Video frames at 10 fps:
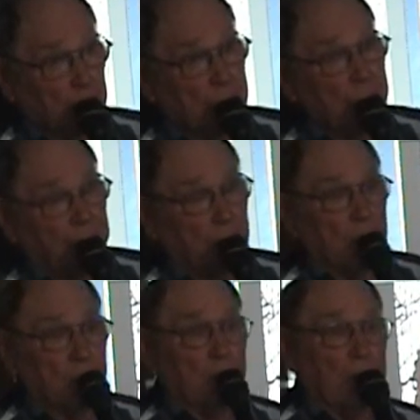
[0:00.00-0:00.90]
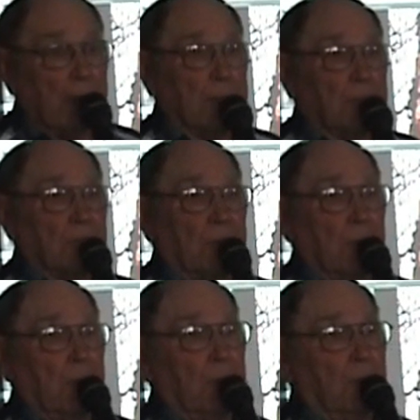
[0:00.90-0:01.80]
the first black
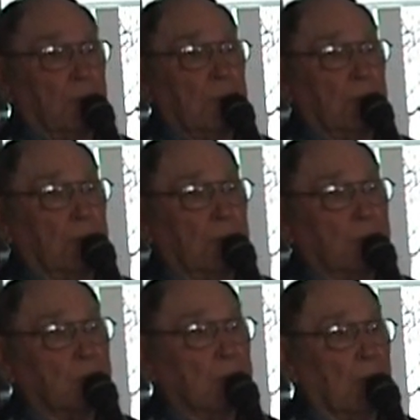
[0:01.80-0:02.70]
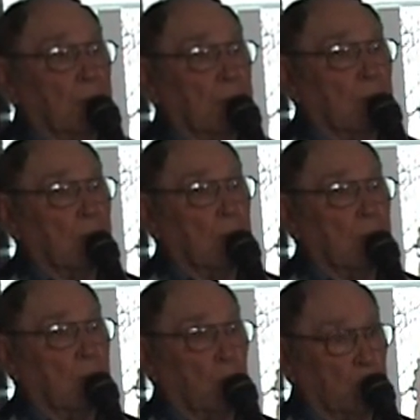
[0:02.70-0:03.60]
settler in
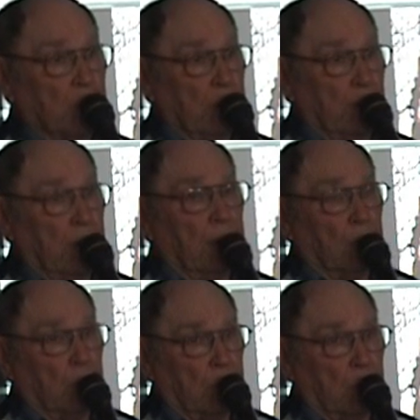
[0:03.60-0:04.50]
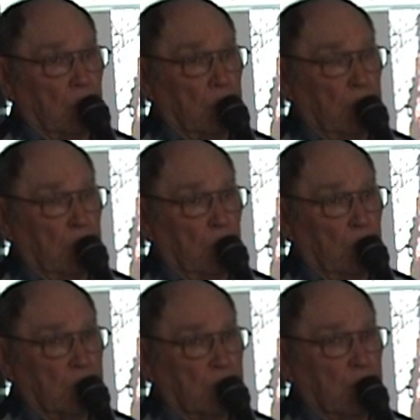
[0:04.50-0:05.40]
Morris County on the Kaw Indian
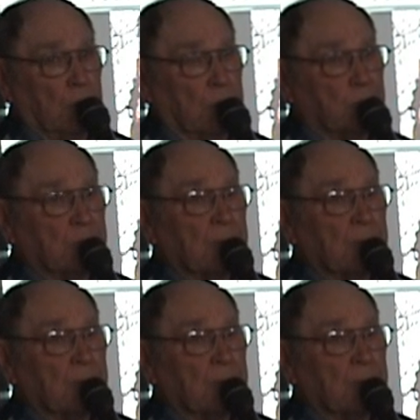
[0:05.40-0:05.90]
Reservation.